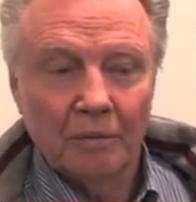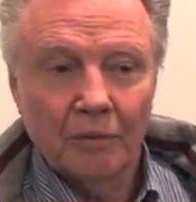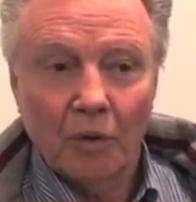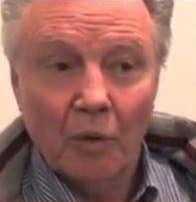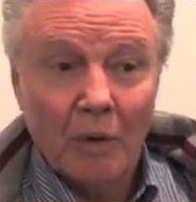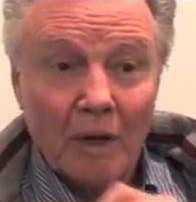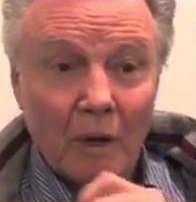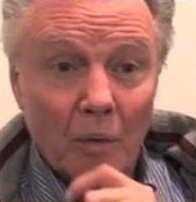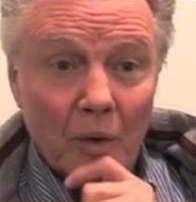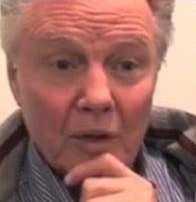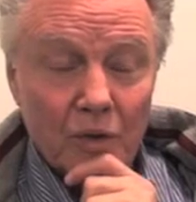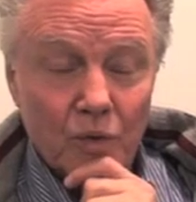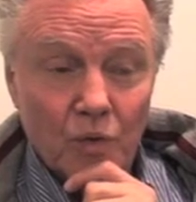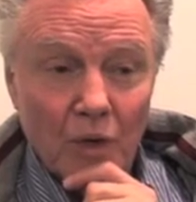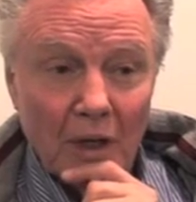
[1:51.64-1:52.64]
When I
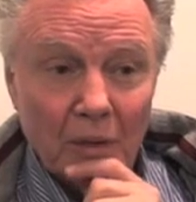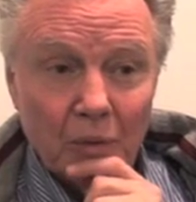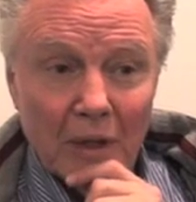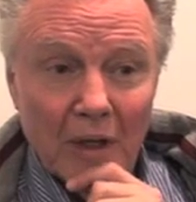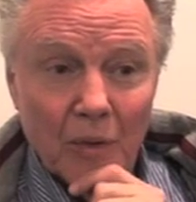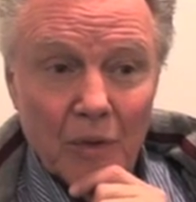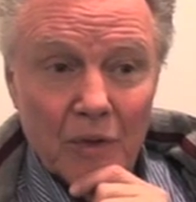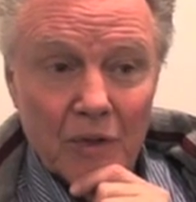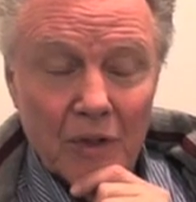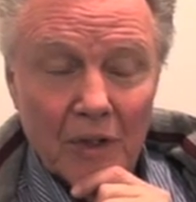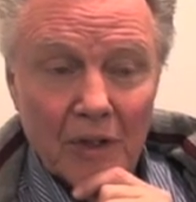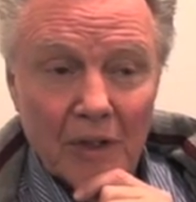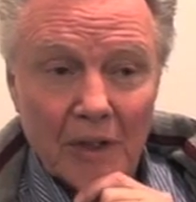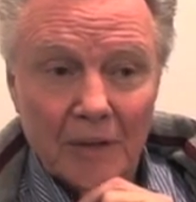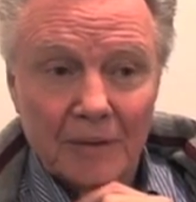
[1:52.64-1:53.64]
was
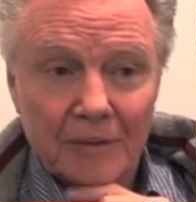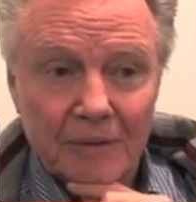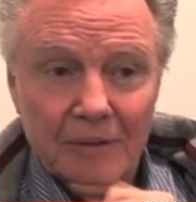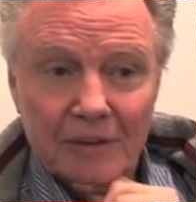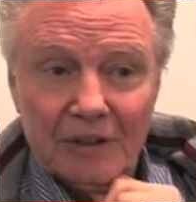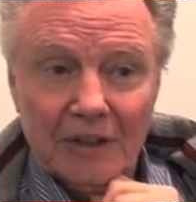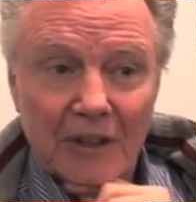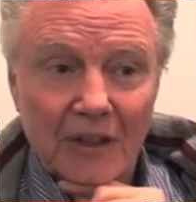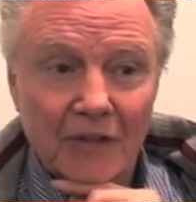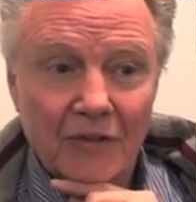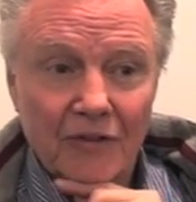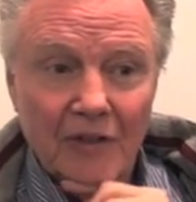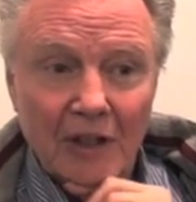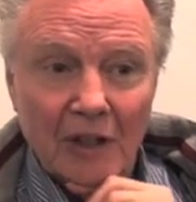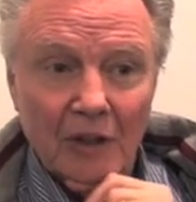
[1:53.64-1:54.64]
a young
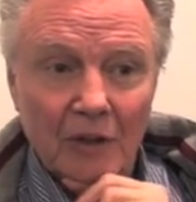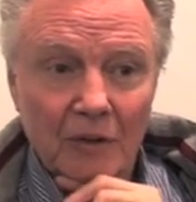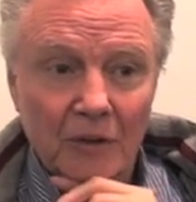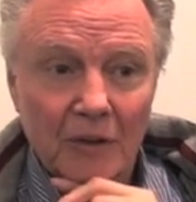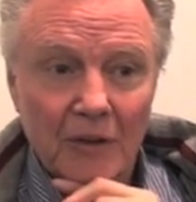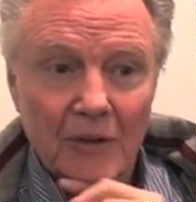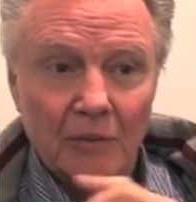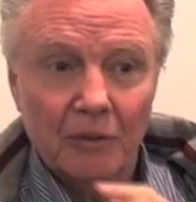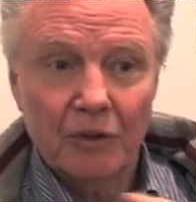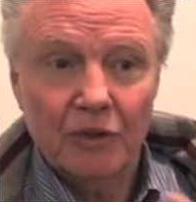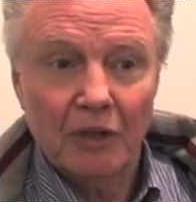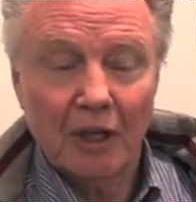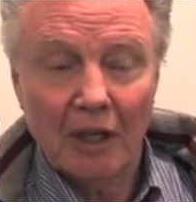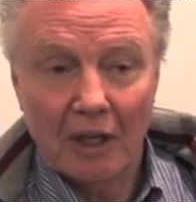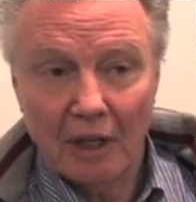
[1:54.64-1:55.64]
fellow,
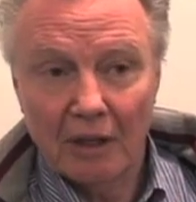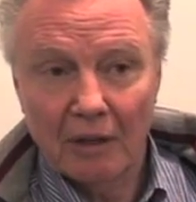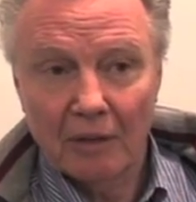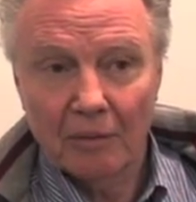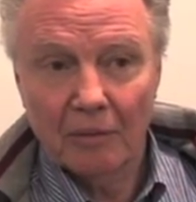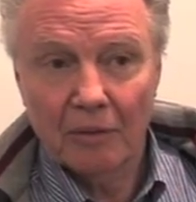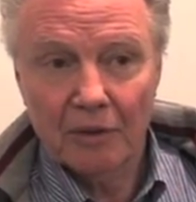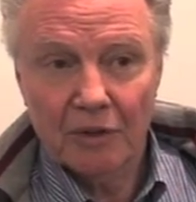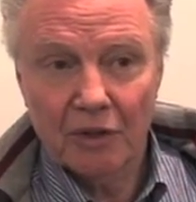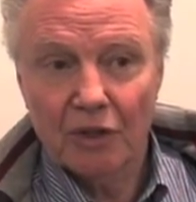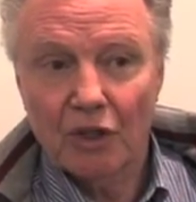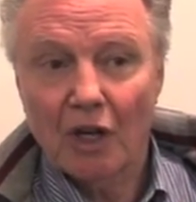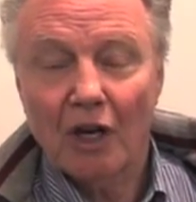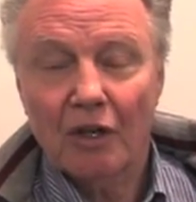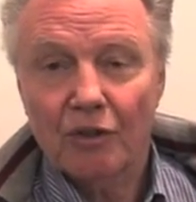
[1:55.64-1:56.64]
which was in
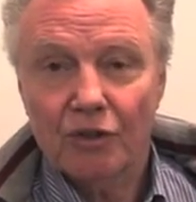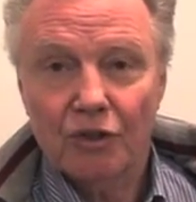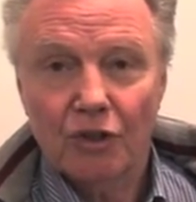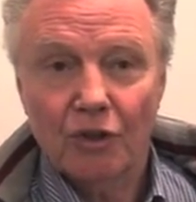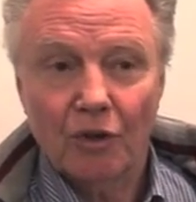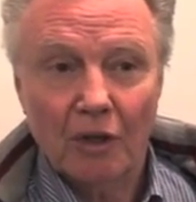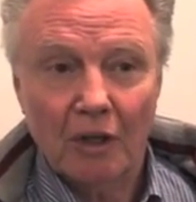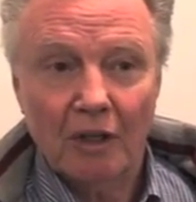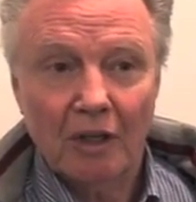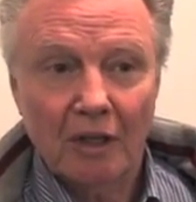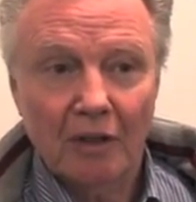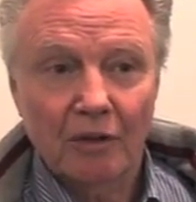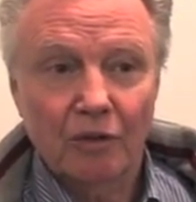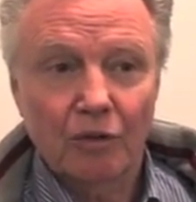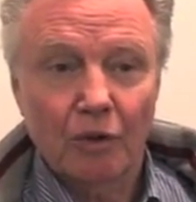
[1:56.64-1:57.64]
Yonkers, New York.
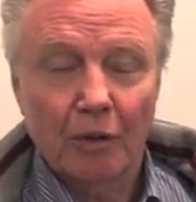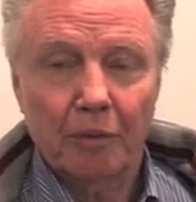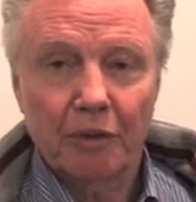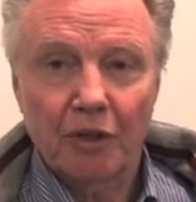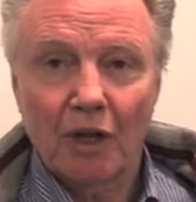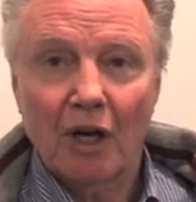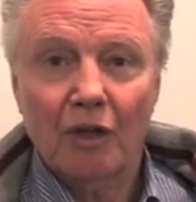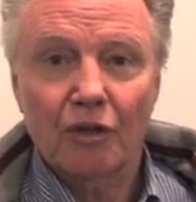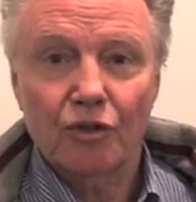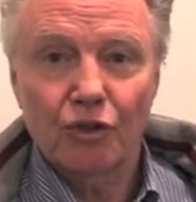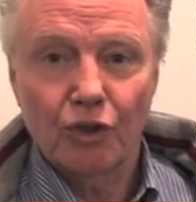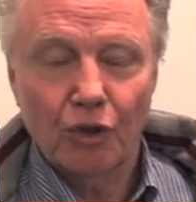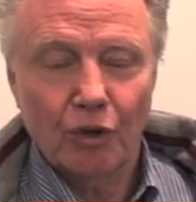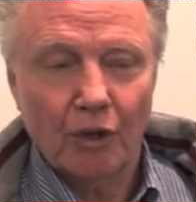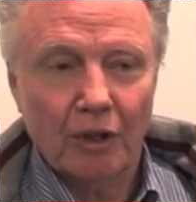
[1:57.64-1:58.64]
I grew up in Yonkers,
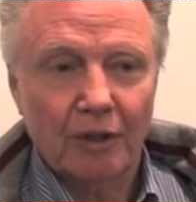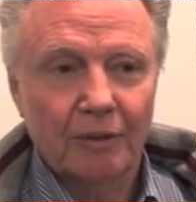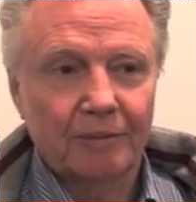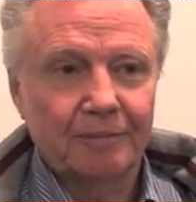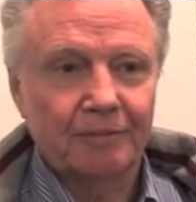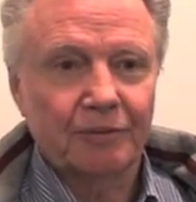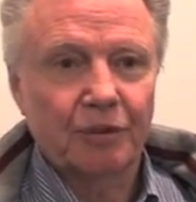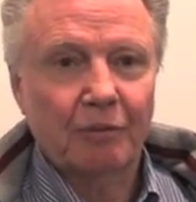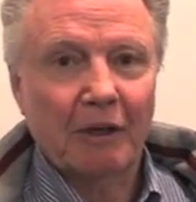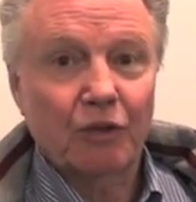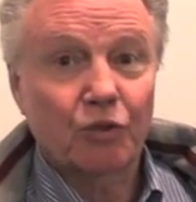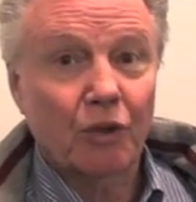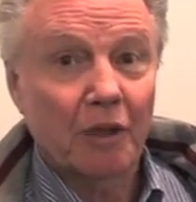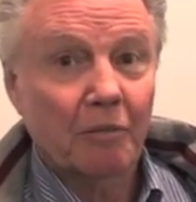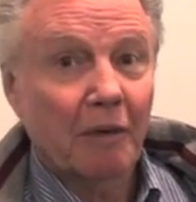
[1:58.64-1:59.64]
New York. It was about
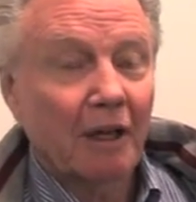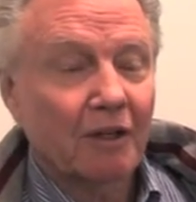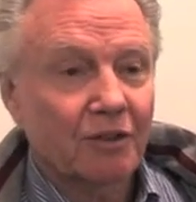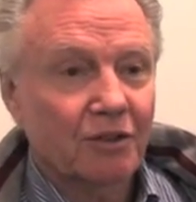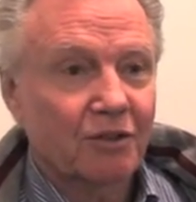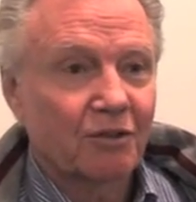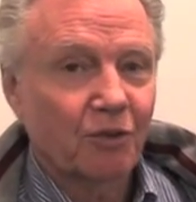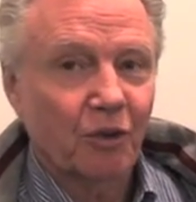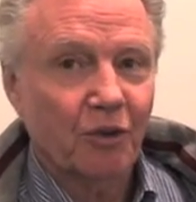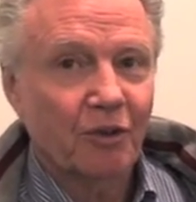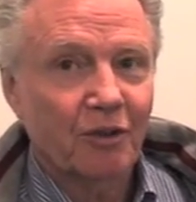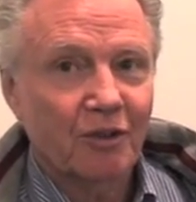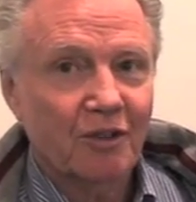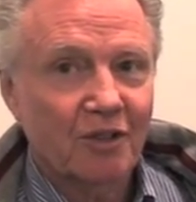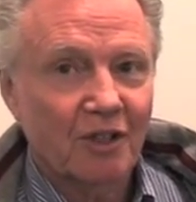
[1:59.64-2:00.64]
20 miles north
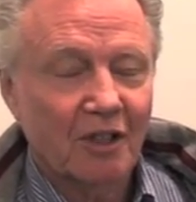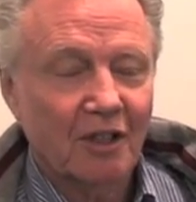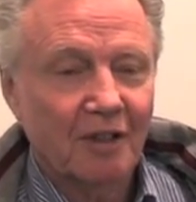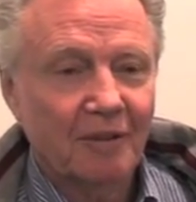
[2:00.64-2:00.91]
of the city.